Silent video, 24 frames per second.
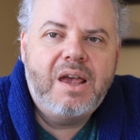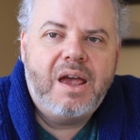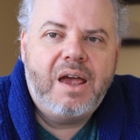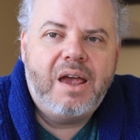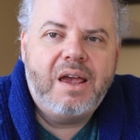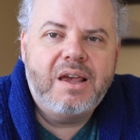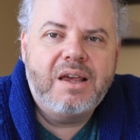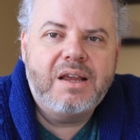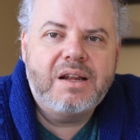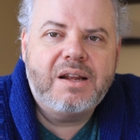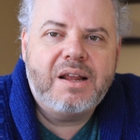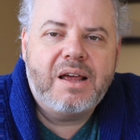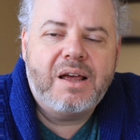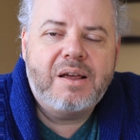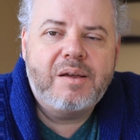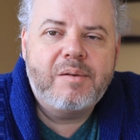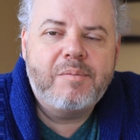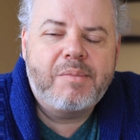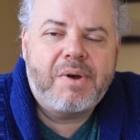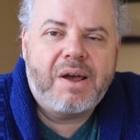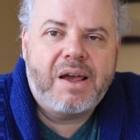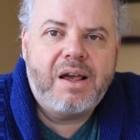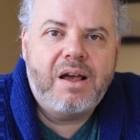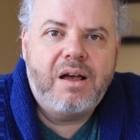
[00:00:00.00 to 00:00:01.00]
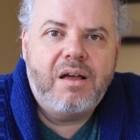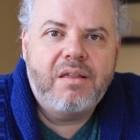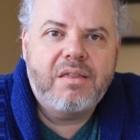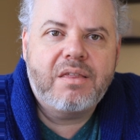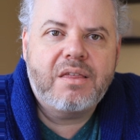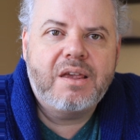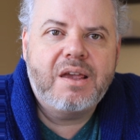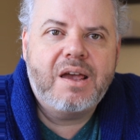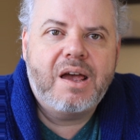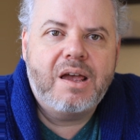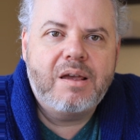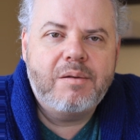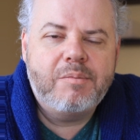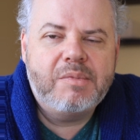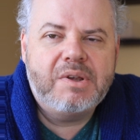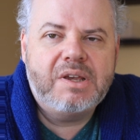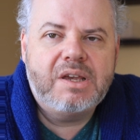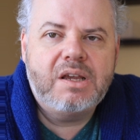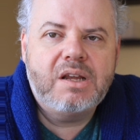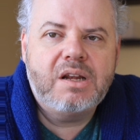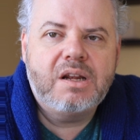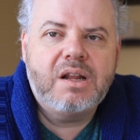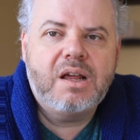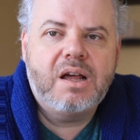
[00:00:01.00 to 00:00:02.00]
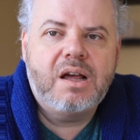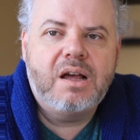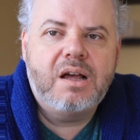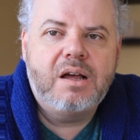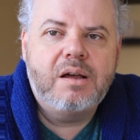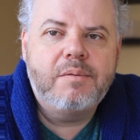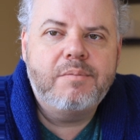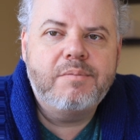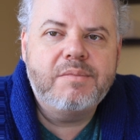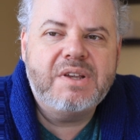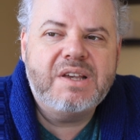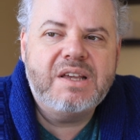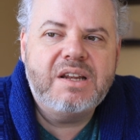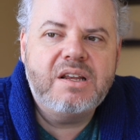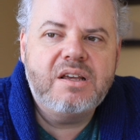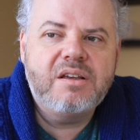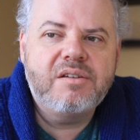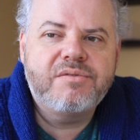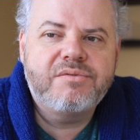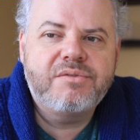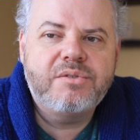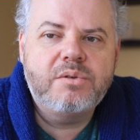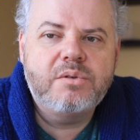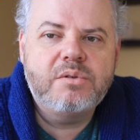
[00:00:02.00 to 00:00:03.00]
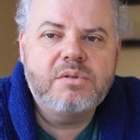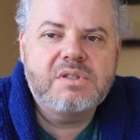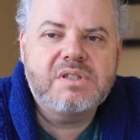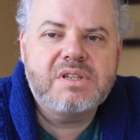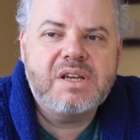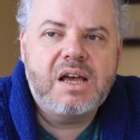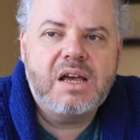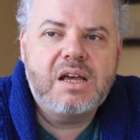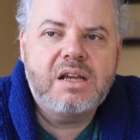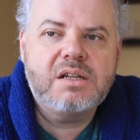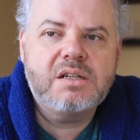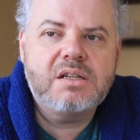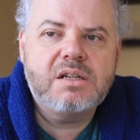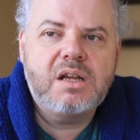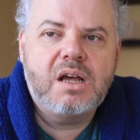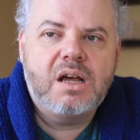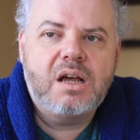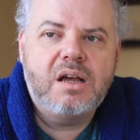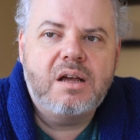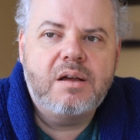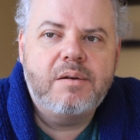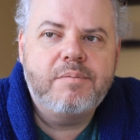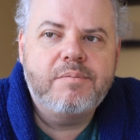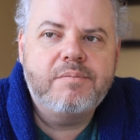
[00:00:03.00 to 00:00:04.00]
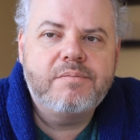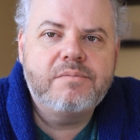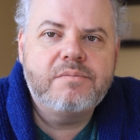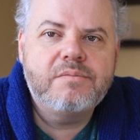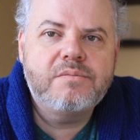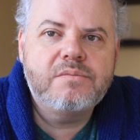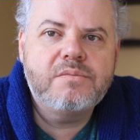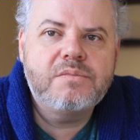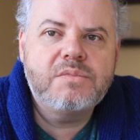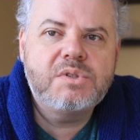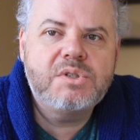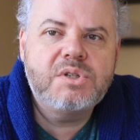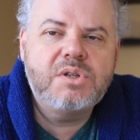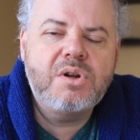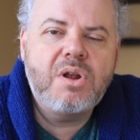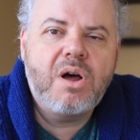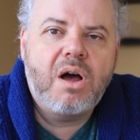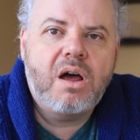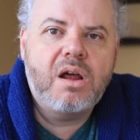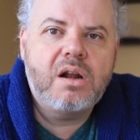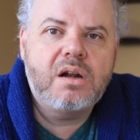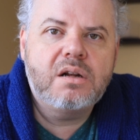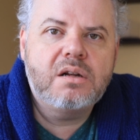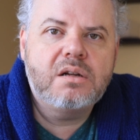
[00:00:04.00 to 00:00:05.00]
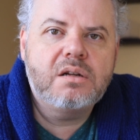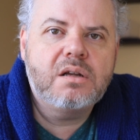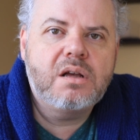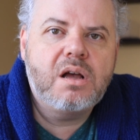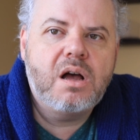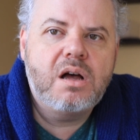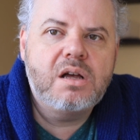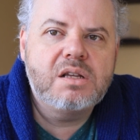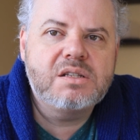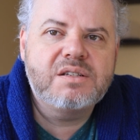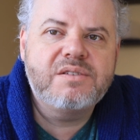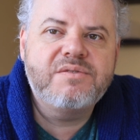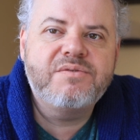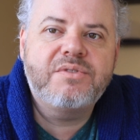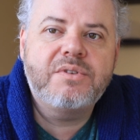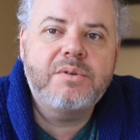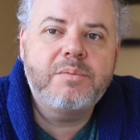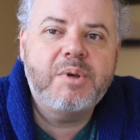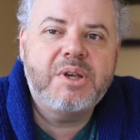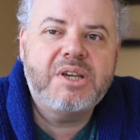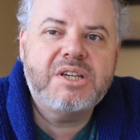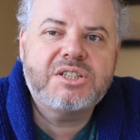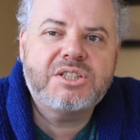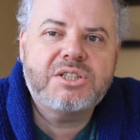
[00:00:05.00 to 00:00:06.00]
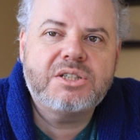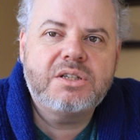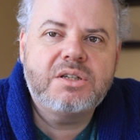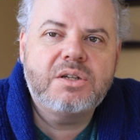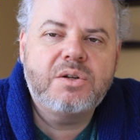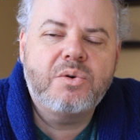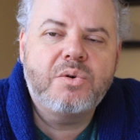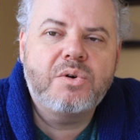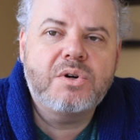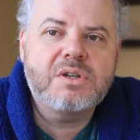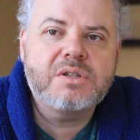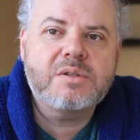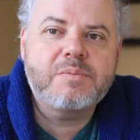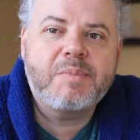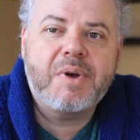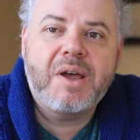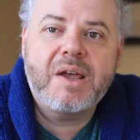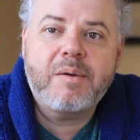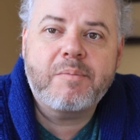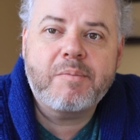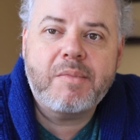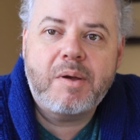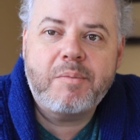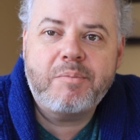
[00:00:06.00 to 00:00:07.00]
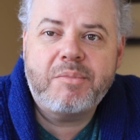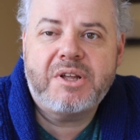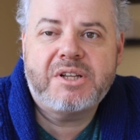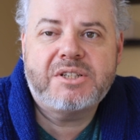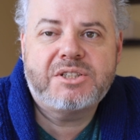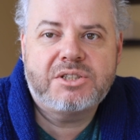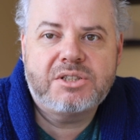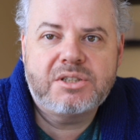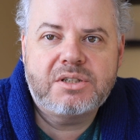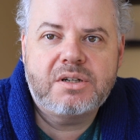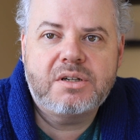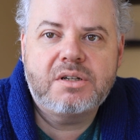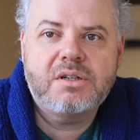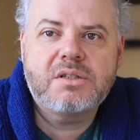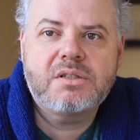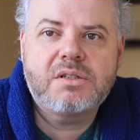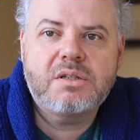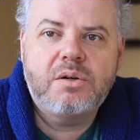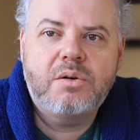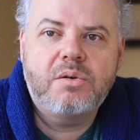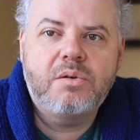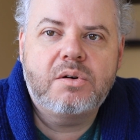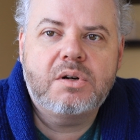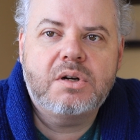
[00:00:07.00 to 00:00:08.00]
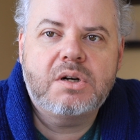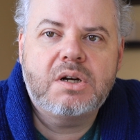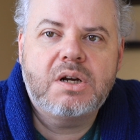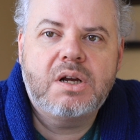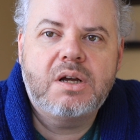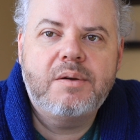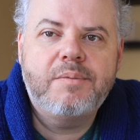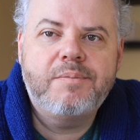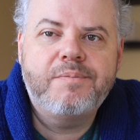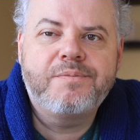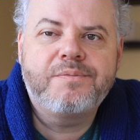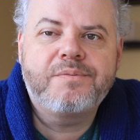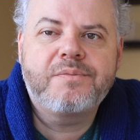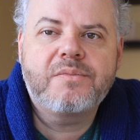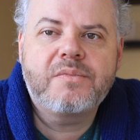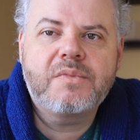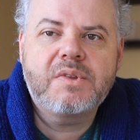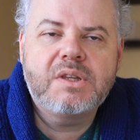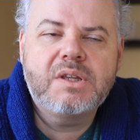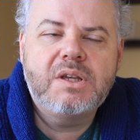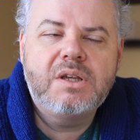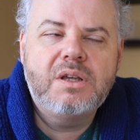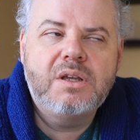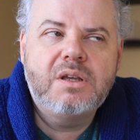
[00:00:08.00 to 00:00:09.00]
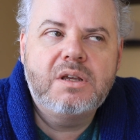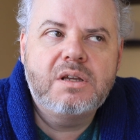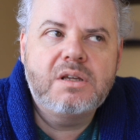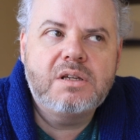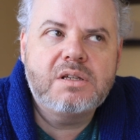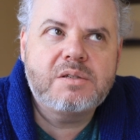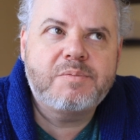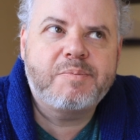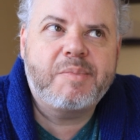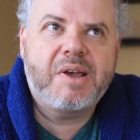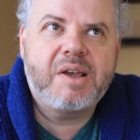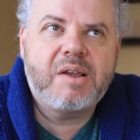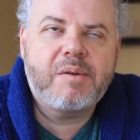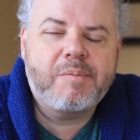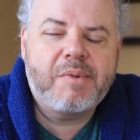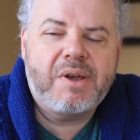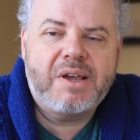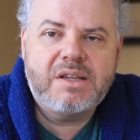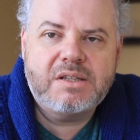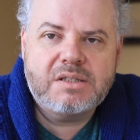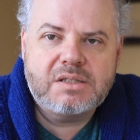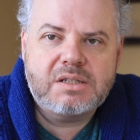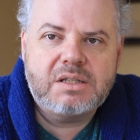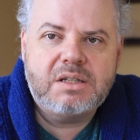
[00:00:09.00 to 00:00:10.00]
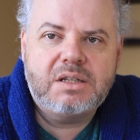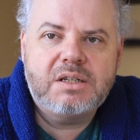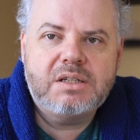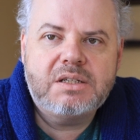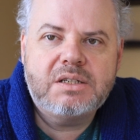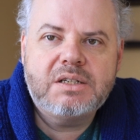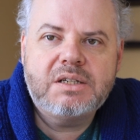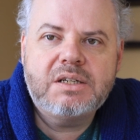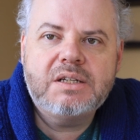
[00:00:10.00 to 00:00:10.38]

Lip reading: And by healthy, I mean eating foods that do not cause inflammation or spike my blood sugars or spike my insulin.